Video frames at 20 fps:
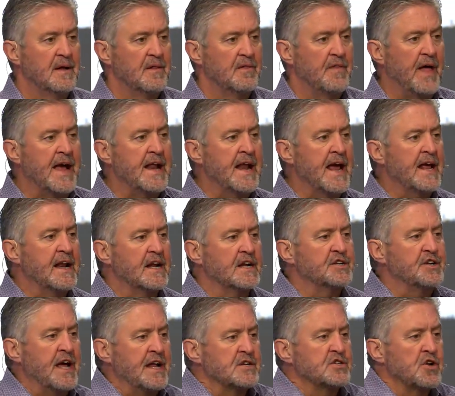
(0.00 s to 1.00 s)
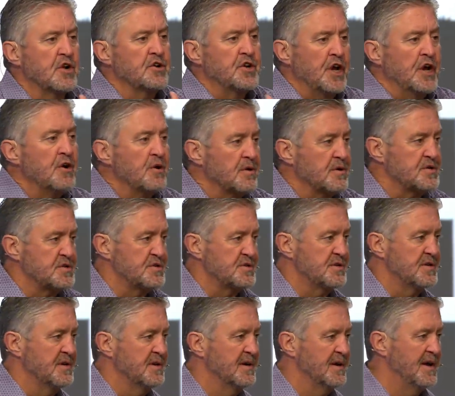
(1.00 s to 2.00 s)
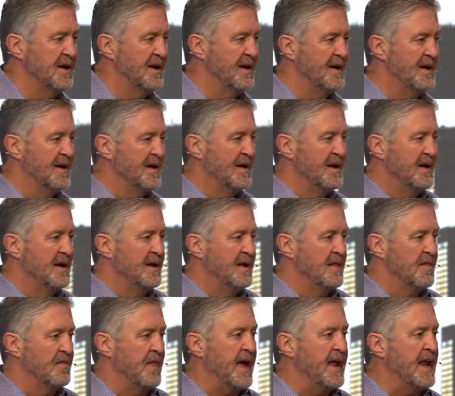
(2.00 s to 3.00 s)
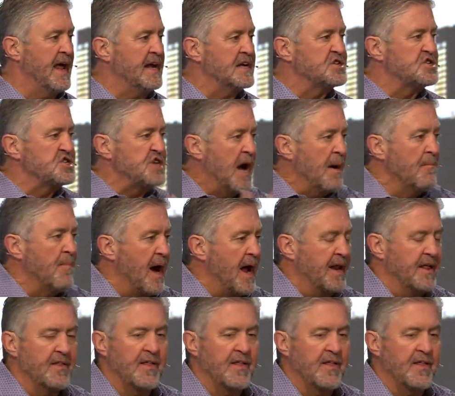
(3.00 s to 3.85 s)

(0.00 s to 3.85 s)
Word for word: They need a Denzel Dukes. They need somebody.